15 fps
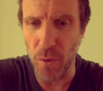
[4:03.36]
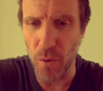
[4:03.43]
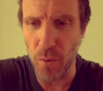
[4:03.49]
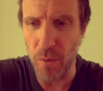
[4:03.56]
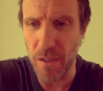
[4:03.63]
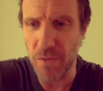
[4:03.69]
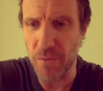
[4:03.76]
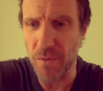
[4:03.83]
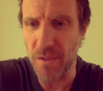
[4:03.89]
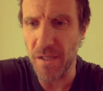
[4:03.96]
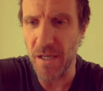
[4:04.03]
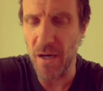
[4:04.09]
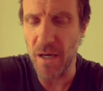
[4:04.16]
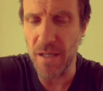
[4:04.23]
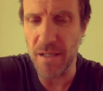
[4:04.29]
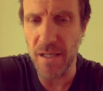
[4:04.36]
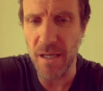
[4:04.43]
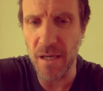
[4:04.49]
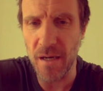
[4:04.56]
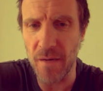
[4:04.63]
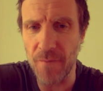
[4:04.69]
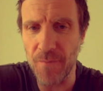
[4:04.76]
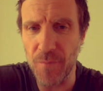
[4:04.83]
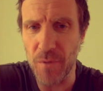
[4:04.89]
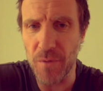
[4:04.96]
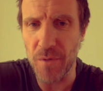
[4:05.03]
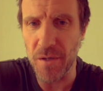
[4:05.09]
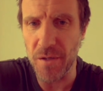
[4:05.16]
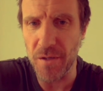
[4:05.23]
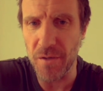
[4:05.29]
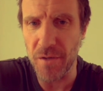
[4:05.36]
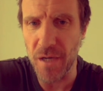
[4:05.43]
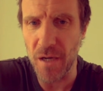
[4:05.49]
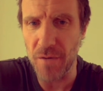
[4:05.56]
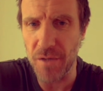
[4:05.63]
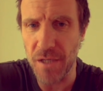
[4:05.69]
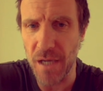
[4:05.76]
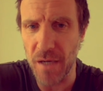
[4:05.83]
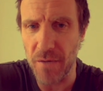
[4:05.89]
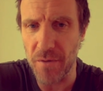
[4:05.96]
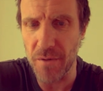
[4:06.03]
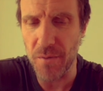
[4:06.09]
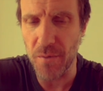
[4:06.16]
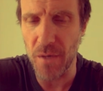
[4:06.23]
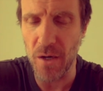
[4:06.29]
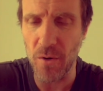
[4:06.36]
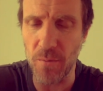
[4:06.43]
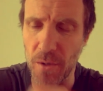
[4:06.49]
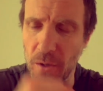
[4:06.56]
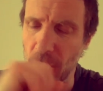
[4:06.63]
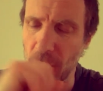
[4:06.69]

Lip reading: which was the idea. We were going to do Coachella as well, but